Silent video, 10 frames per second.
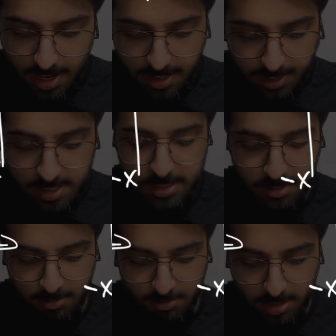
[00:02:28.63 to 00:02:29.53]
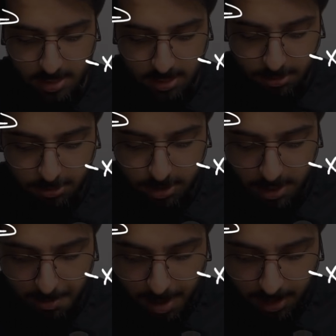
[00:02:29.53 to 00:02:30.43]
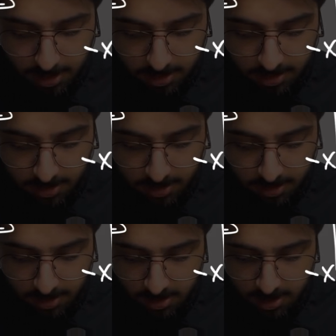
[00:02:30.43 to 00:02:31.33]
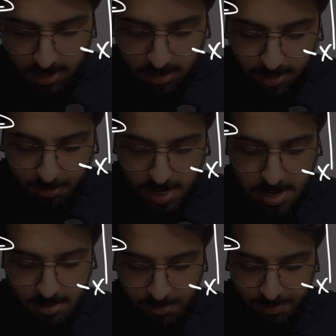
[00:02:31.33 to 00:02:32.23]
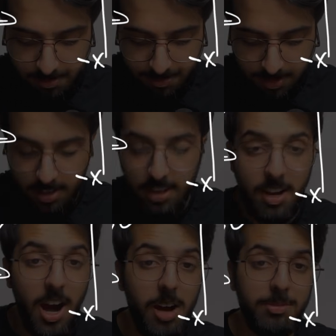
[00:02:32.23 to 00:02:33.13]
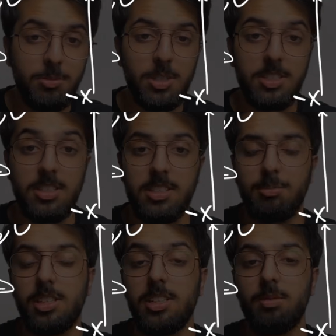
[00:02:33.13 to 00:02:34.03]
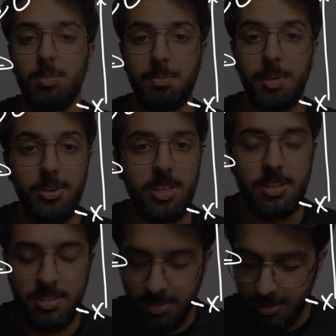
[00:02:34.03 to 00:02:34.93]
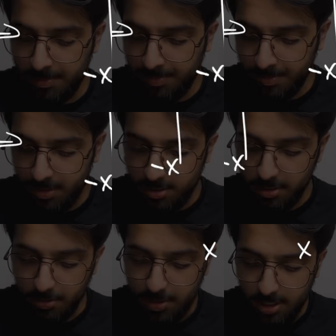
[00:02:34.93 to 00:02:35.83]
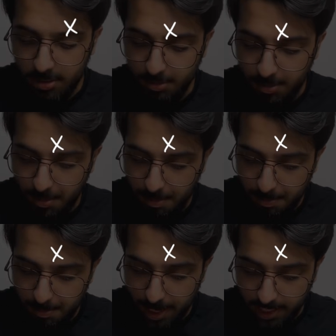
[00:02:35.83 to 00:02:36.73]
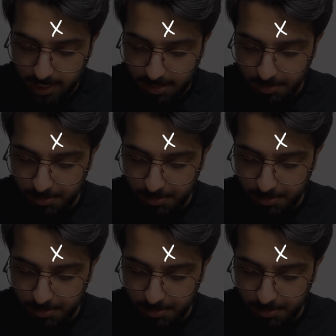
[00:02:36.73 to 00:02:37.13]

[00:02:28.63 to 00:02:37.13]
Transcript: And then it's going to come back to the mean, after which it's completed one period. So we go back here.